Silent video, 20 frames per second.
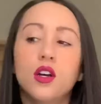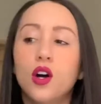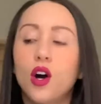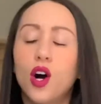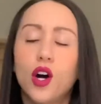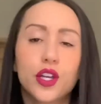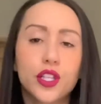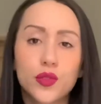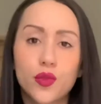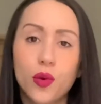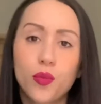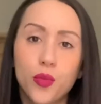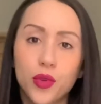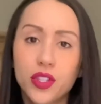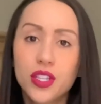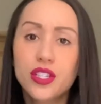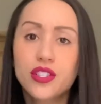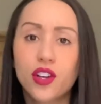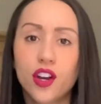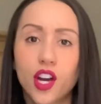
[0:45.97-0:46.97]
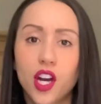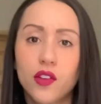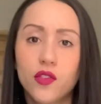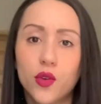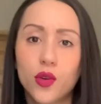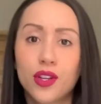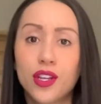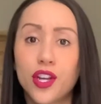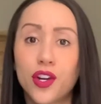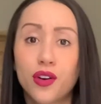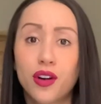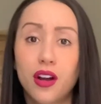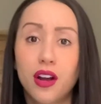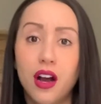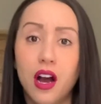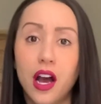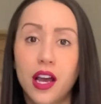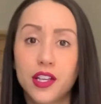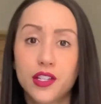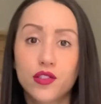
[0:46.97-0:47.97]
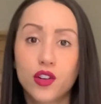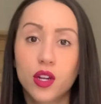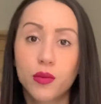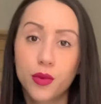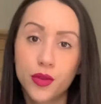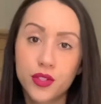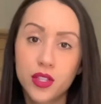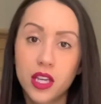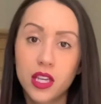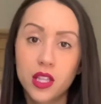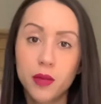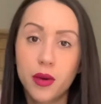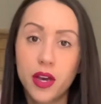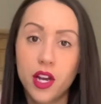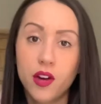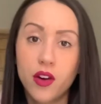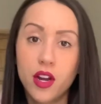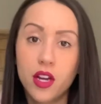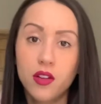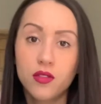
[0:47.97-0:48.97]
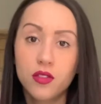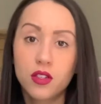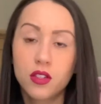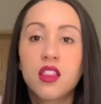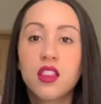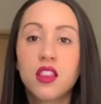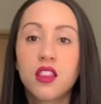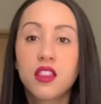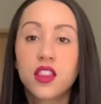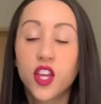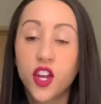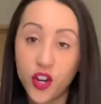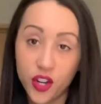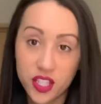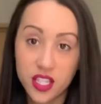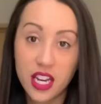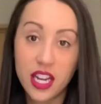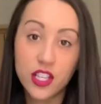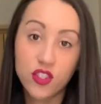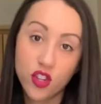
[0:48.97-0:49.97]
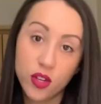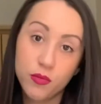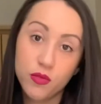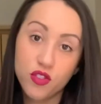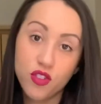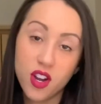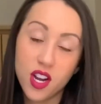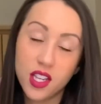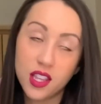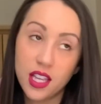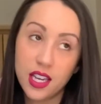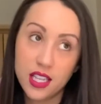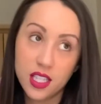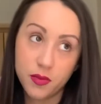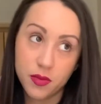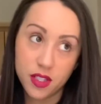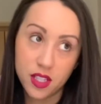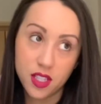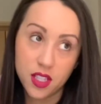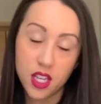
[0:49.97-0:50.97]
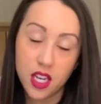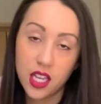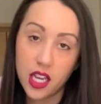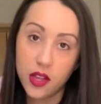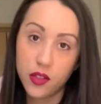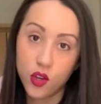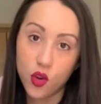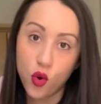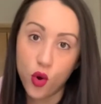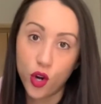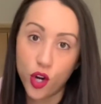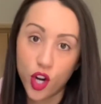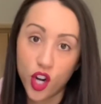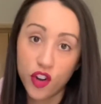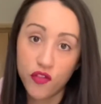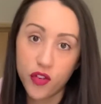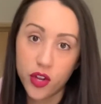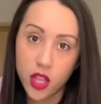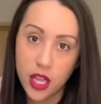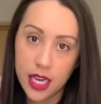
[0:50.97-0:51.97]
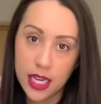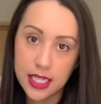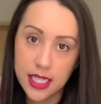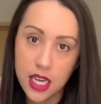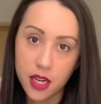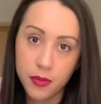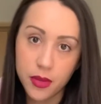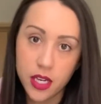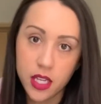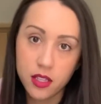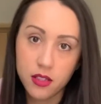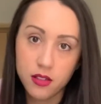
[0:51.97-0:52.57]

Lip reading: Also, I'm really sorry if you can hear ice cream music in the background. There's an ice cream truck that has been sitting on the corner for like 10 minutes,